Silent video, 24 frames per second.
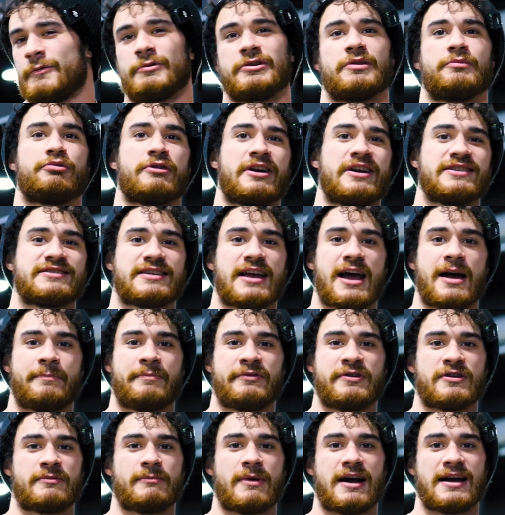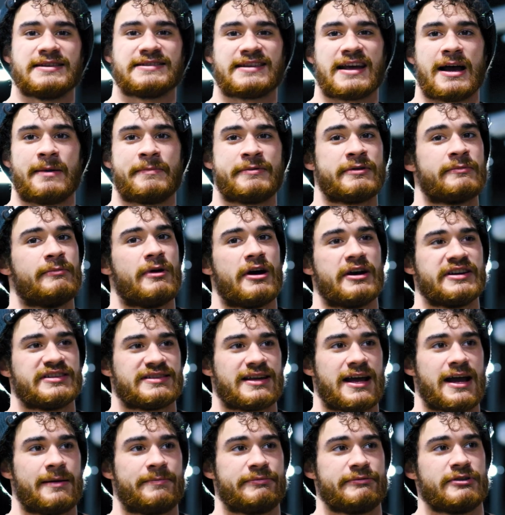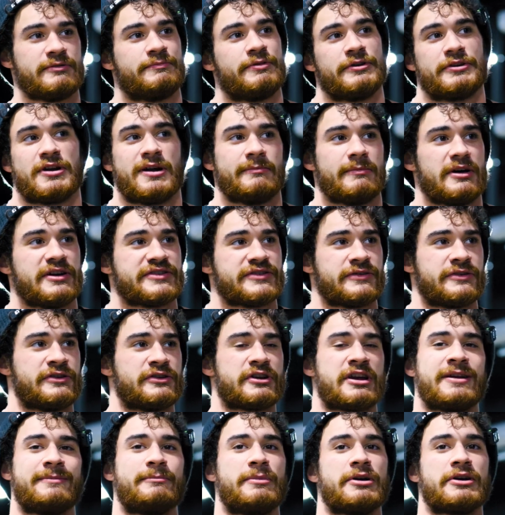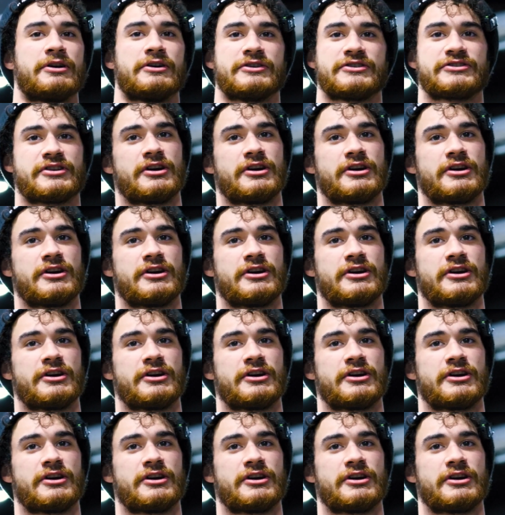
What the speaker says: When your brain's happy, your mind's happy, your body's happy, you're putting on muscle, you're getting bigger.